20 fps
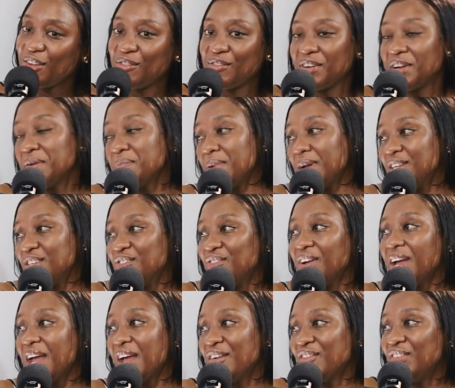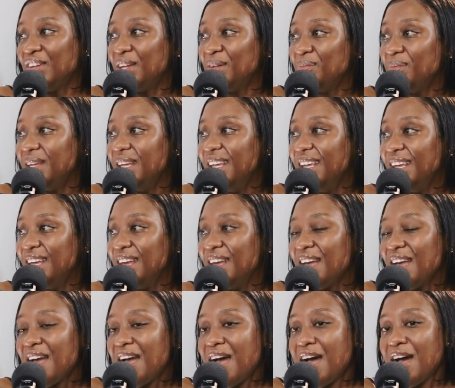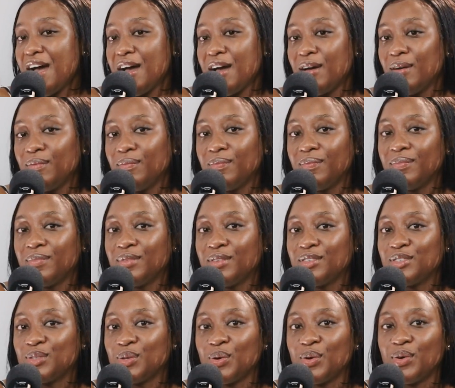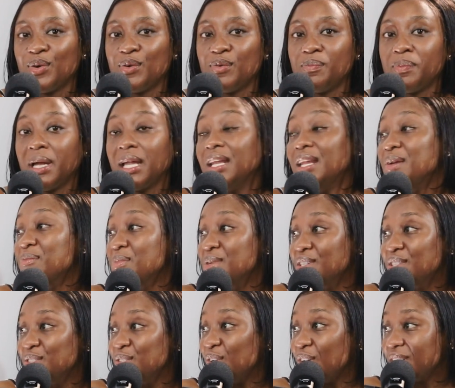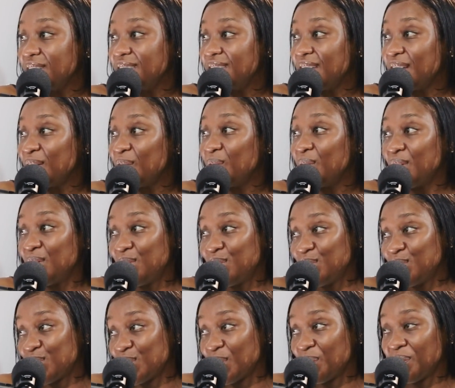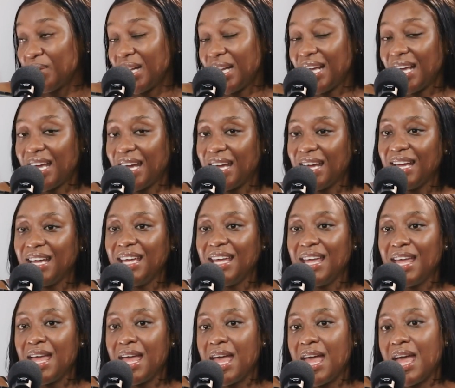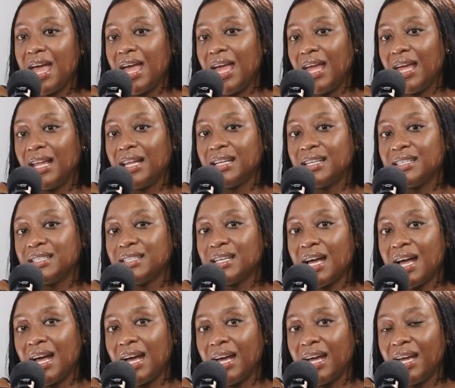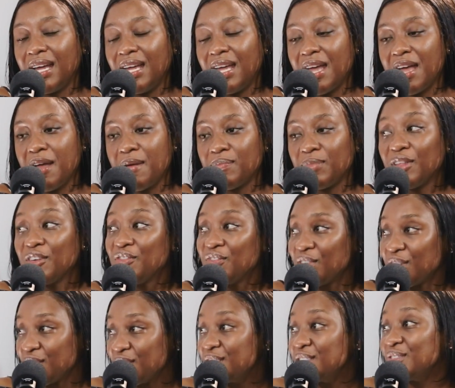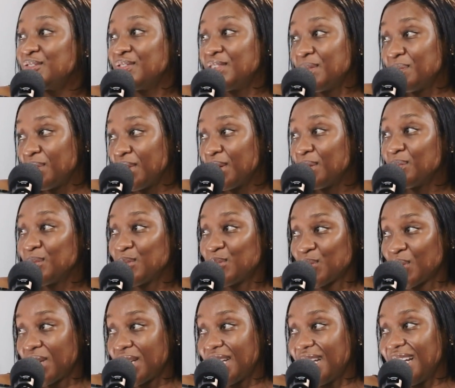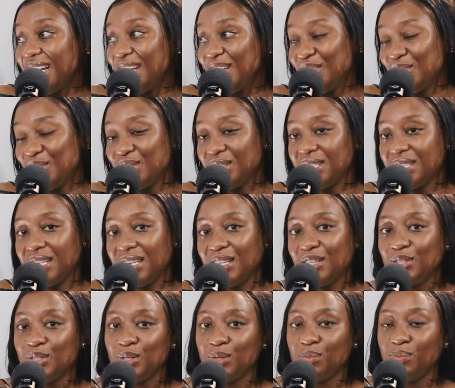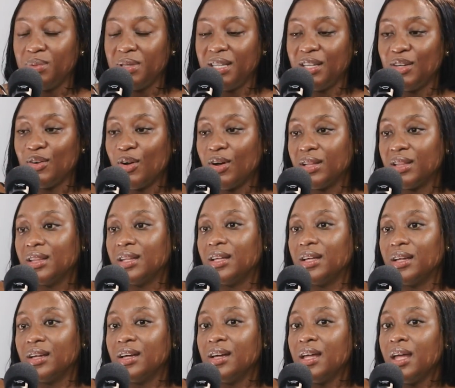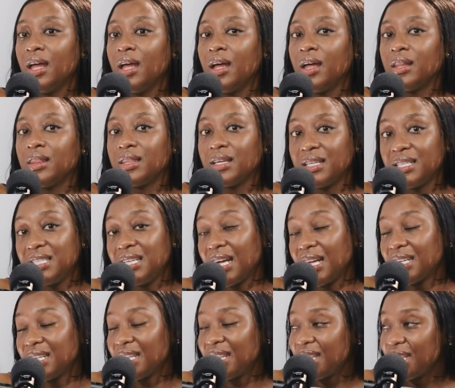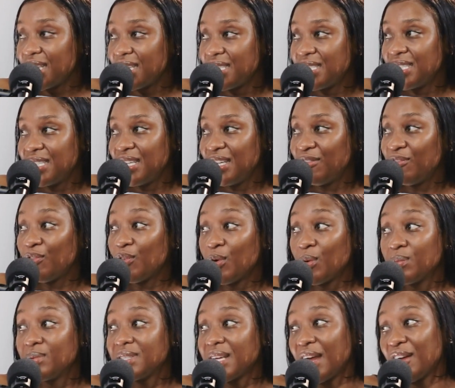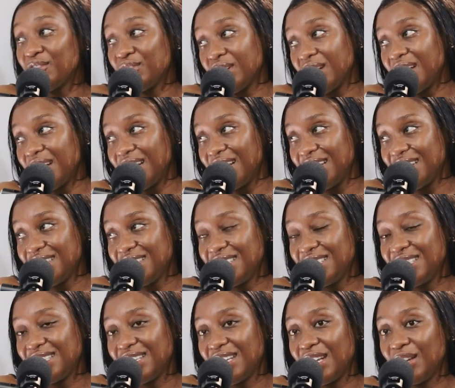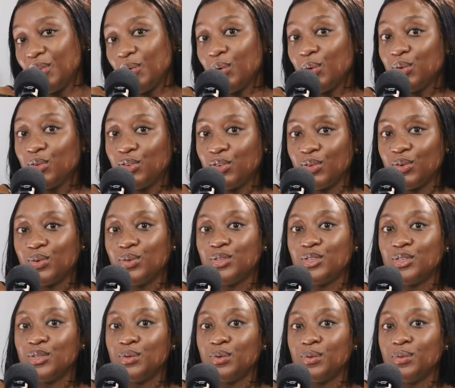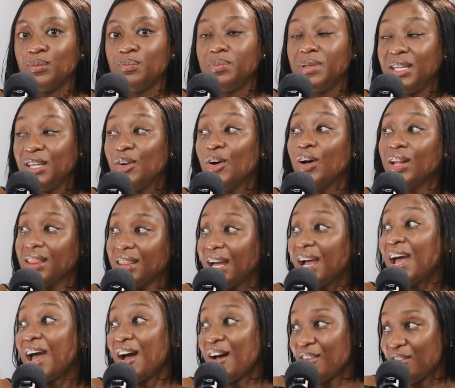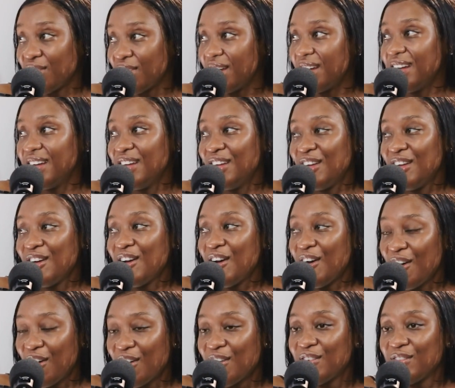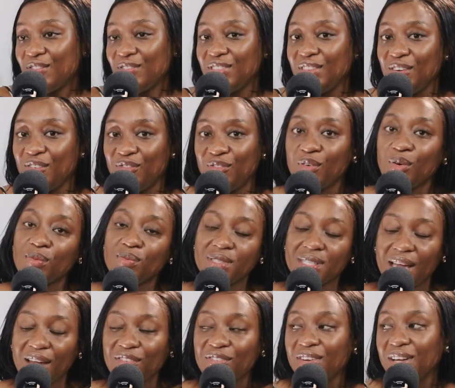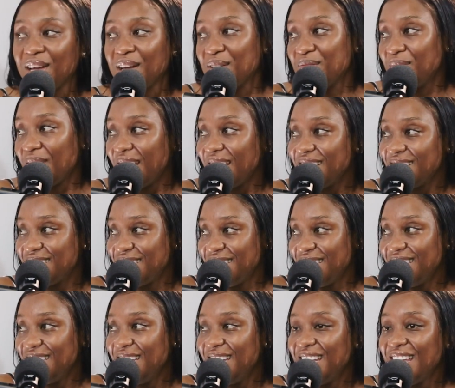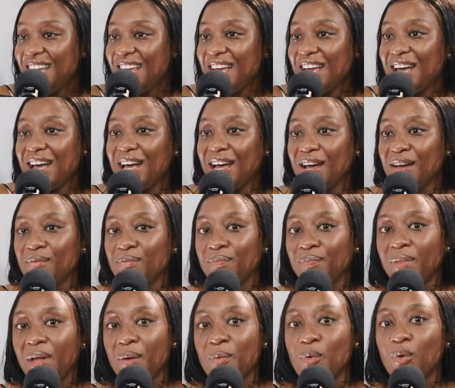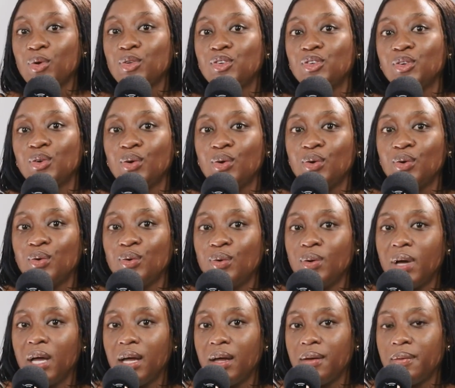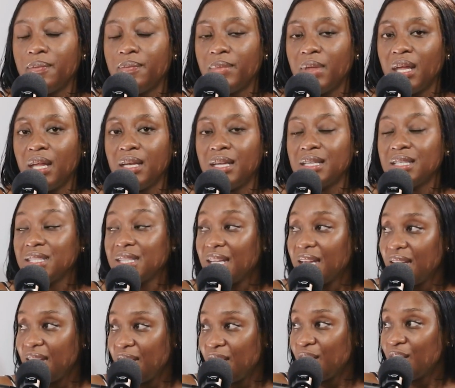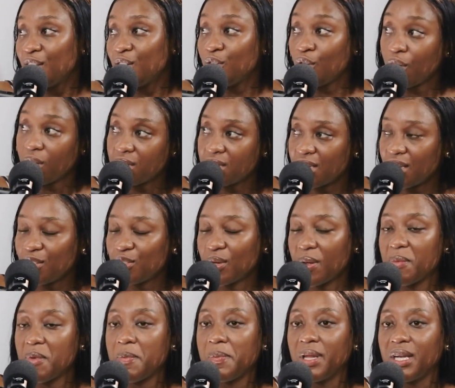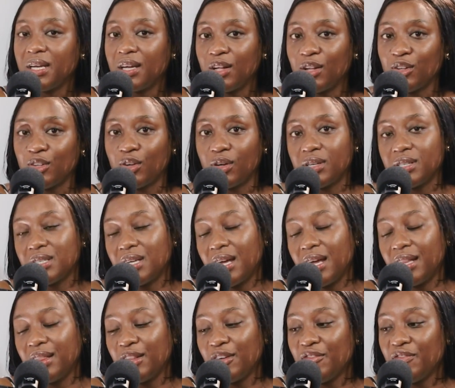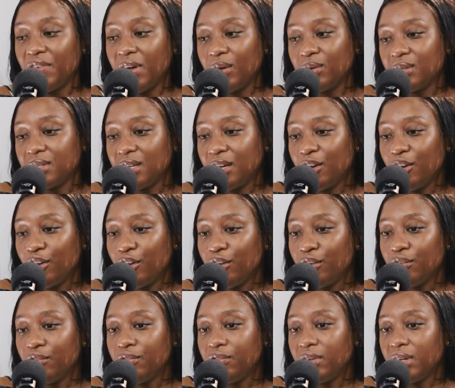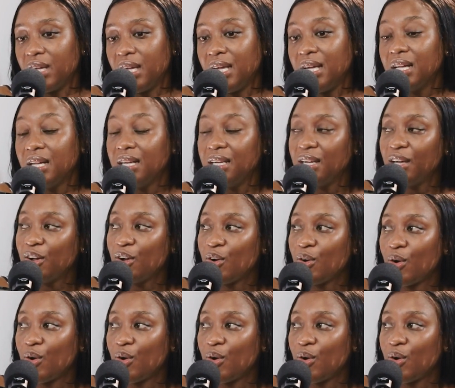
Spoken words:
you very much for having me. So my name is Dr. Wedu Somolekae, and I am the first female Motswana, like you said, to be on the 30 under 30 Forbes Africa list, and also to be on the cover of the Forbes Africa magazine. I'm also an aesthetic doctor, so I'm a medical doctor and the founder of a clinic